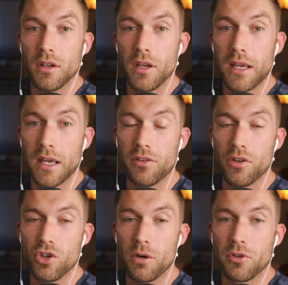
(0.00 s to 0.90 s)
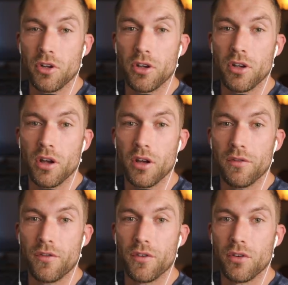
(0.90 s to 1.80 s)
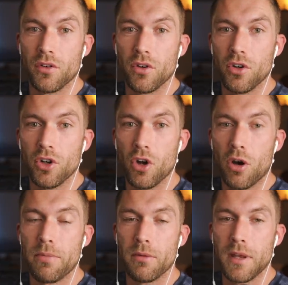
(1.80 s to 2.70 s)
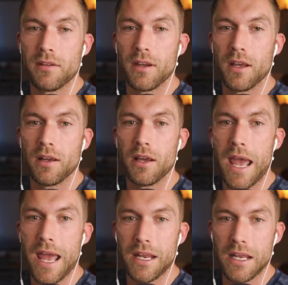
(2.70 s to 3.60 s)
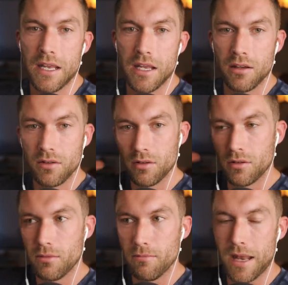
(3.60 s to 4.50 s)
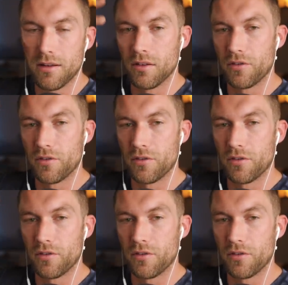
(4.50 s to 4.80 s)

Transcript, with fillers: It gets the it job works. done of yeah. not permitting any mental